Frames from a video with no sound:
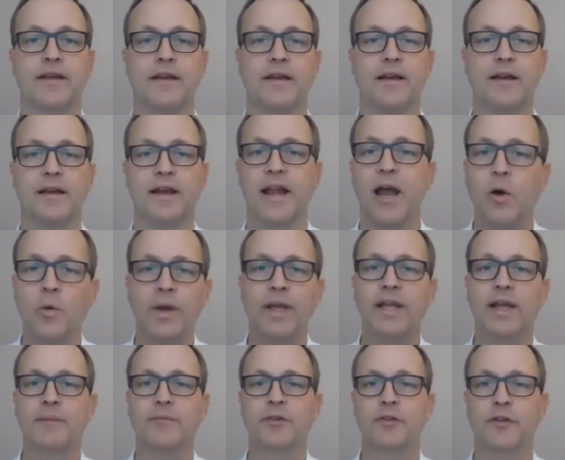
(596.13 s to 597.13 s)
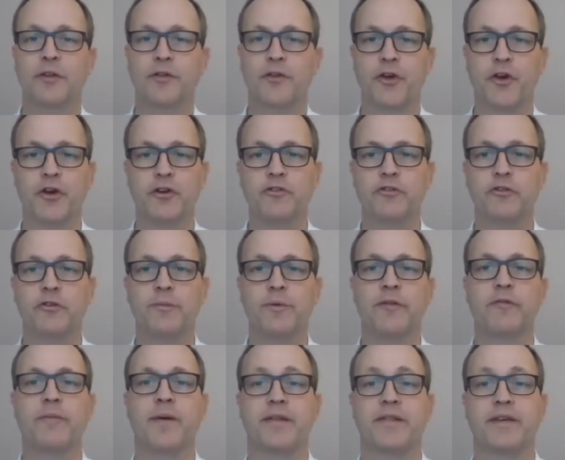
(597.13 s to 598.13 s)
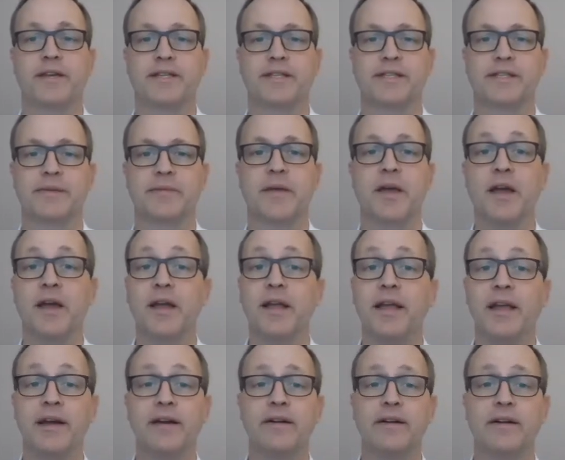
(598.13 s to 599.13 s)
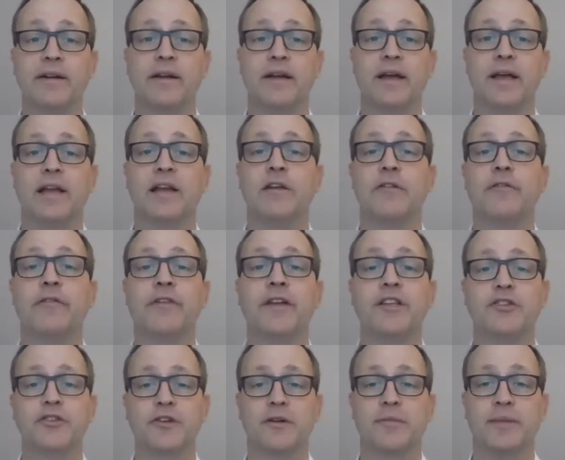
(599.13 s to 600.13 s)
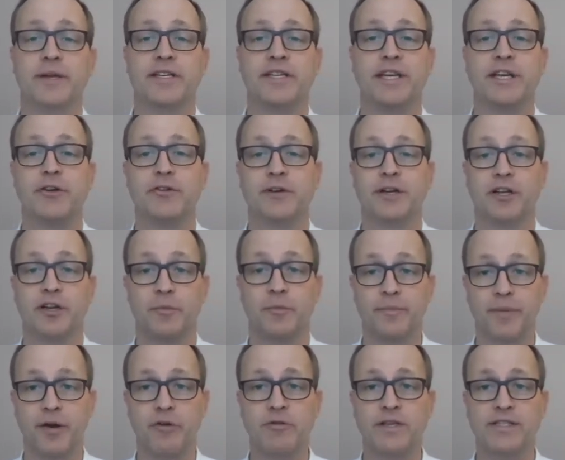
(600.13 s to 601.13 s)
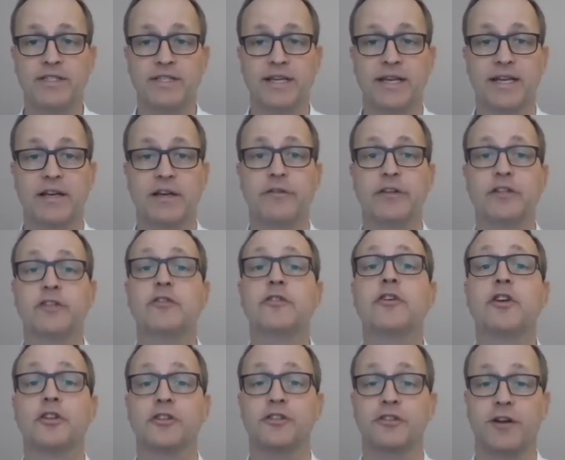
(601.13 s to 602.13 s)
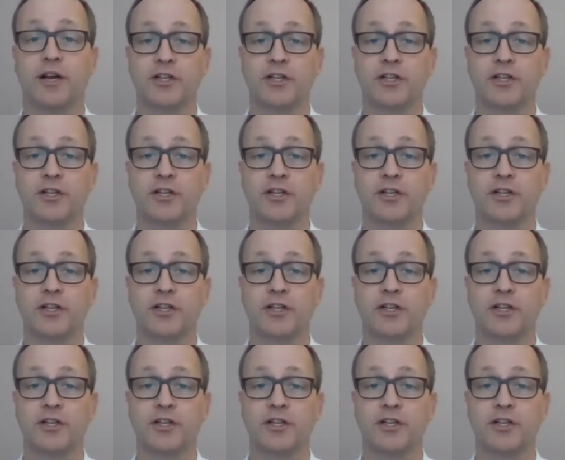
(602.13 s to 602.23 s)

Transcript: Now we come to the third group of methods. Here, individual material components are delivered to the construction